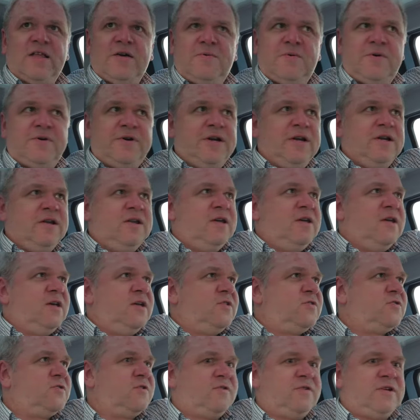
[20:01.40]
that we're in
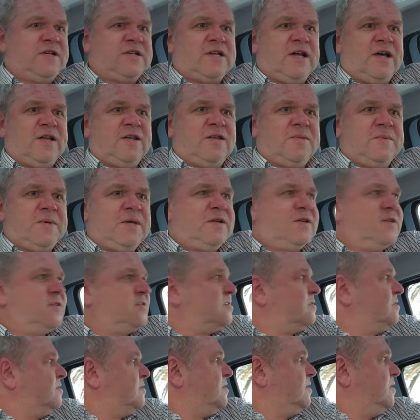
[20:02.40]
tourist land
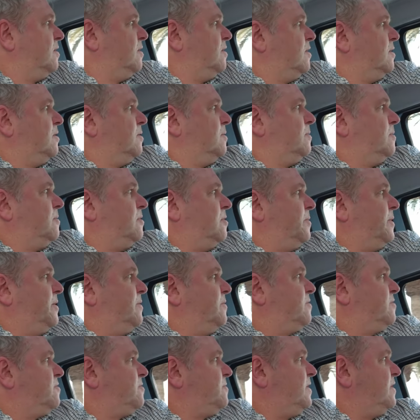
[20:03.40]
because we're
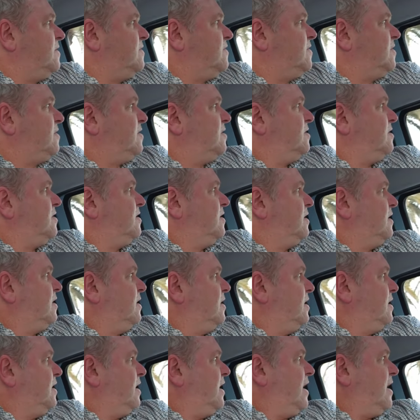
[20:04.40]
about to enter
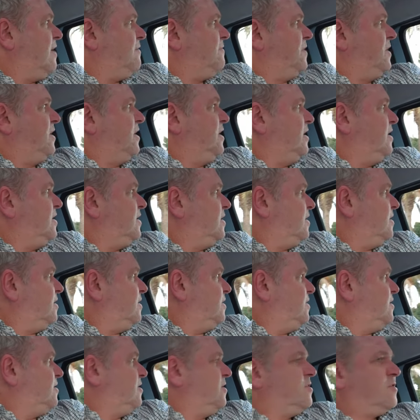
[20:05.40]
Avenida
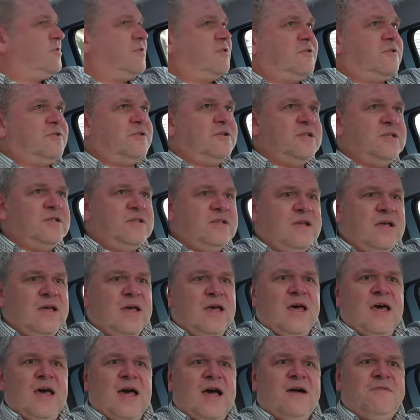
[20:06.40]
de Tour
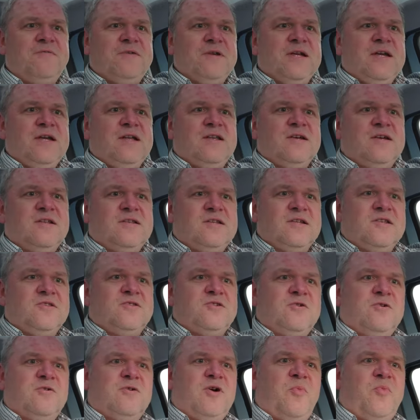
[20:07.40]

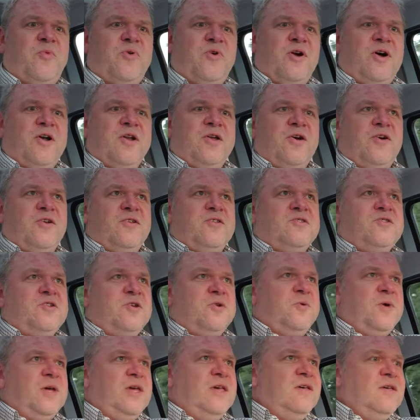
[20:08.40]
Operador
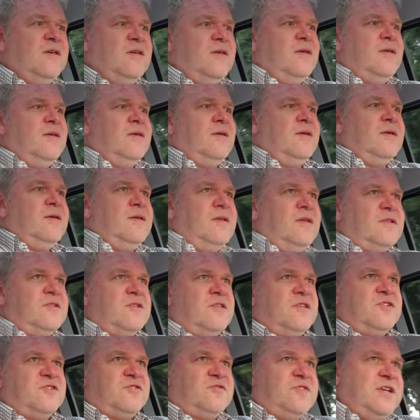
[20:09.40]
Tui. So
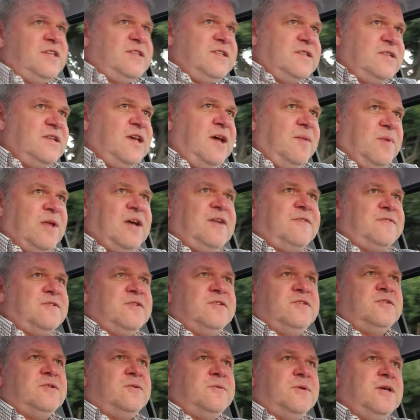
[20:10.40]
the street is named after
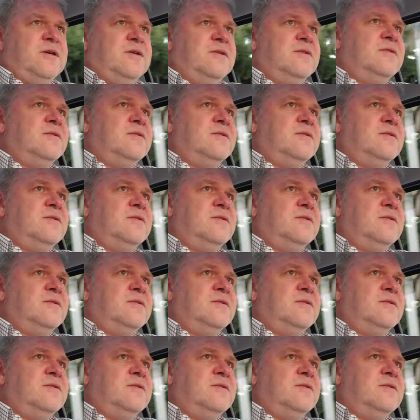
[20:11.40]
Tui,